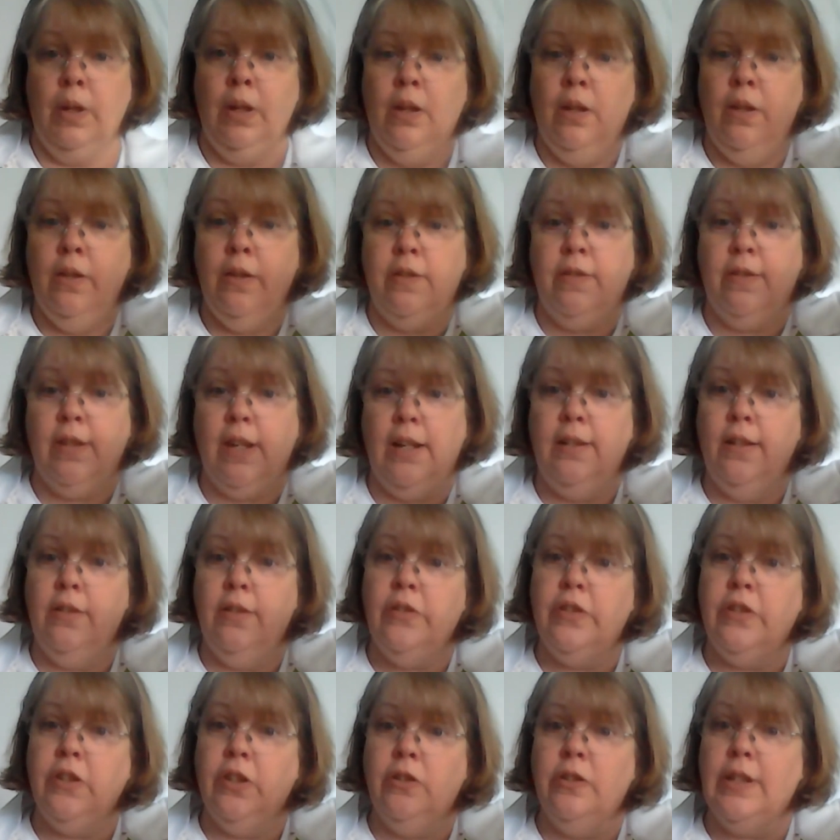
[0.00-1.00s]
This side is
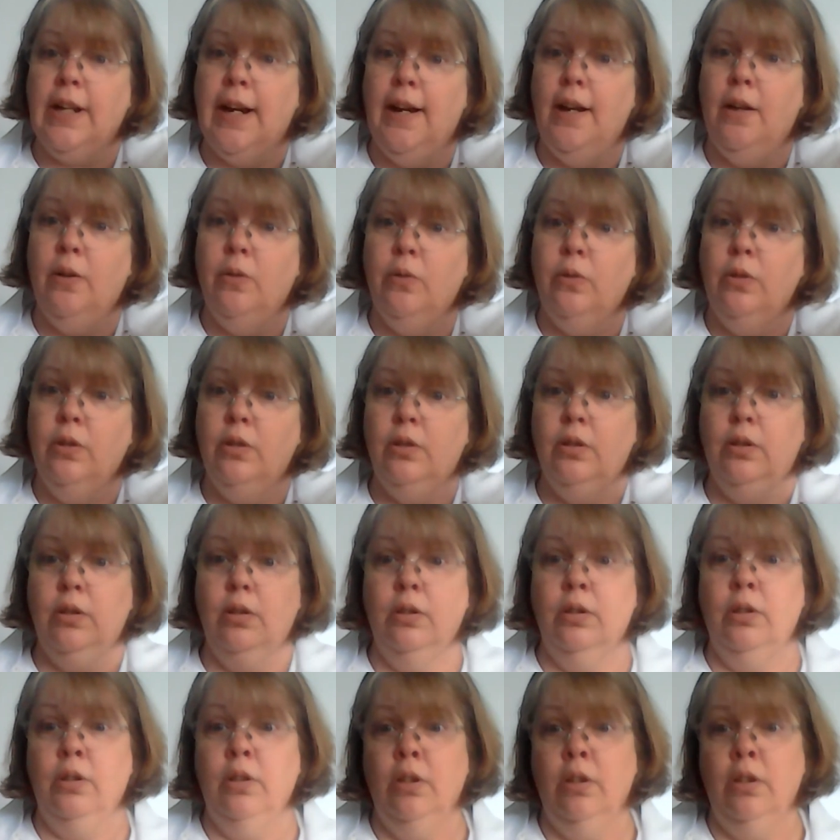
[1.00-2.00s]
still down,
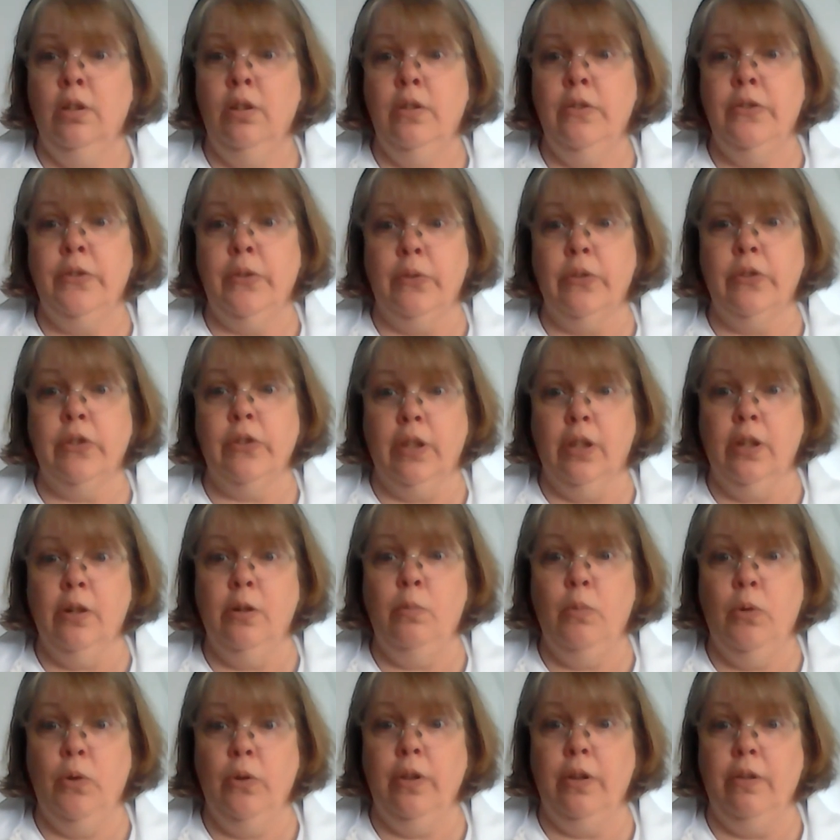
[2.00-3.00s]
so it's a little
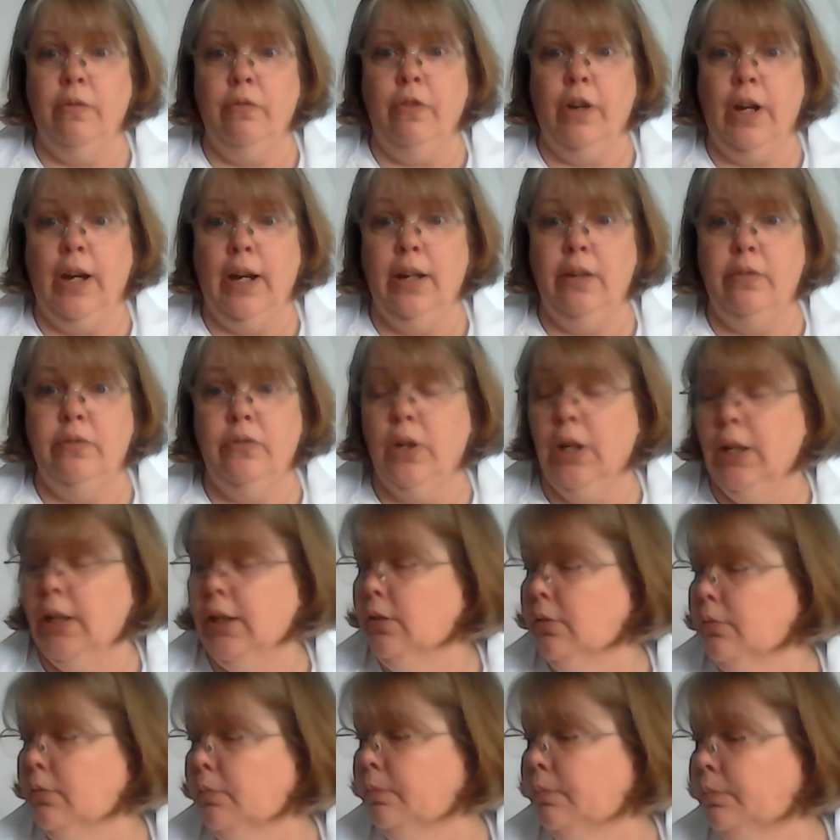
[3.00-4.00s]
more than 5,
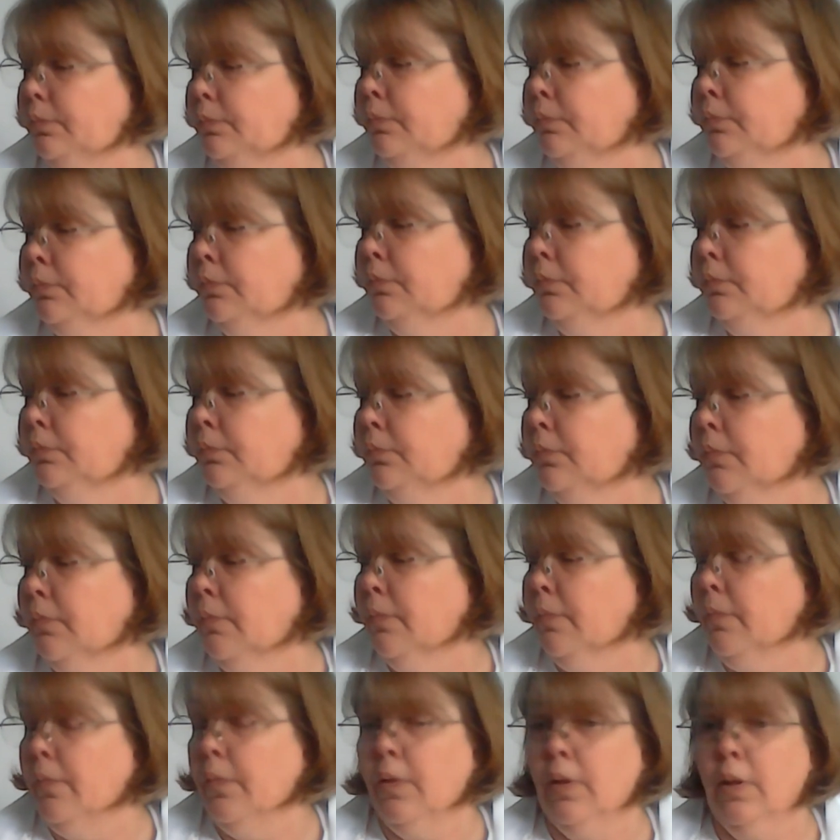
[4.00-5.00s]
right?
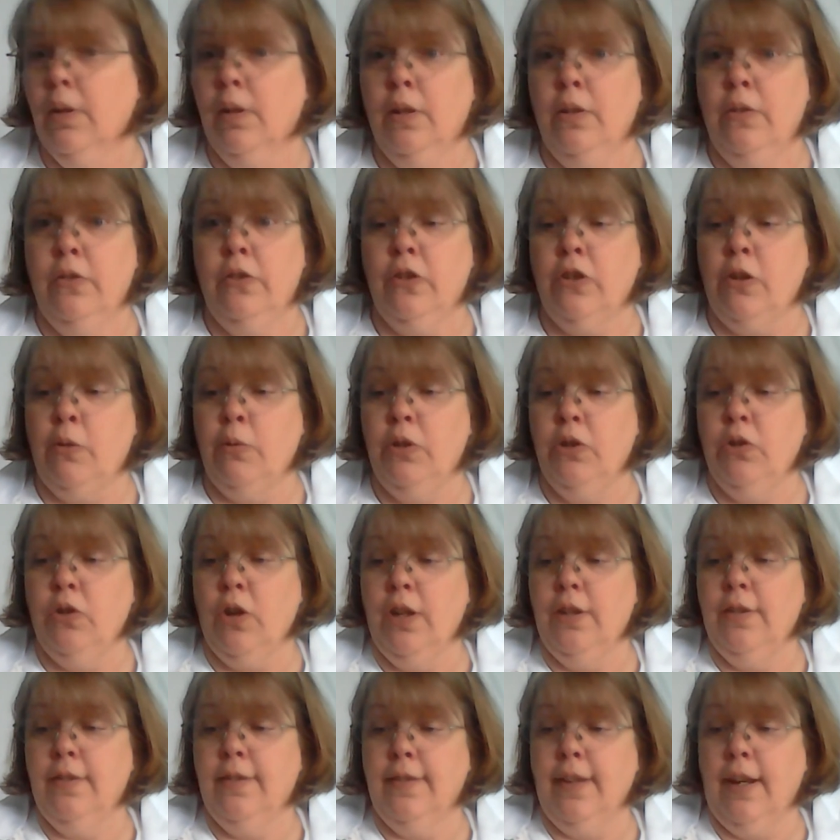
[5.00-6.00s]
Shall we
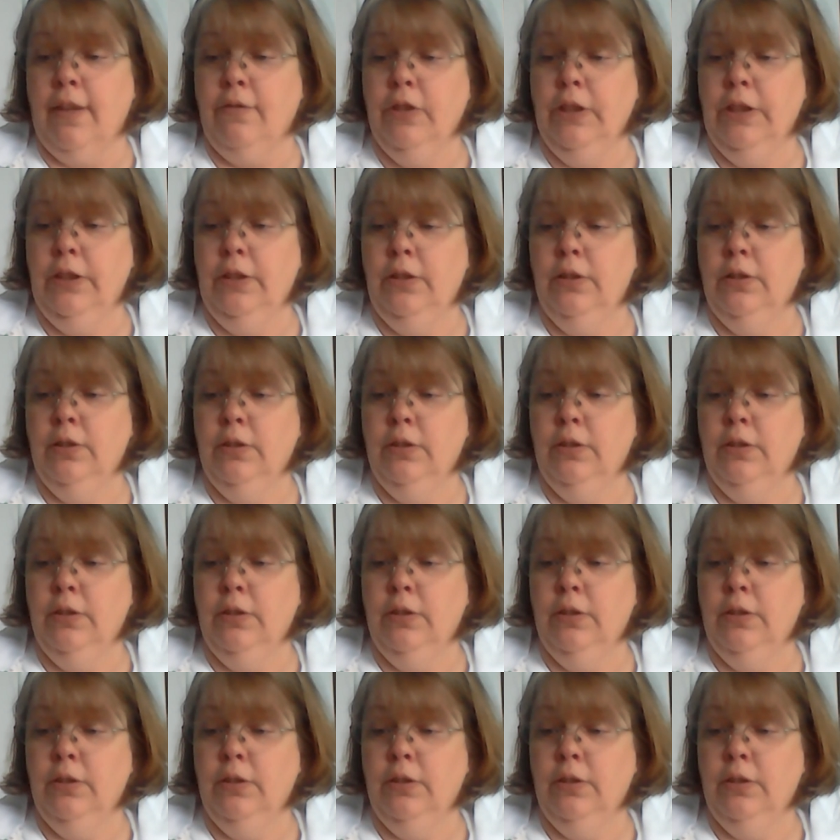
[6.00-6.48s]
try 7?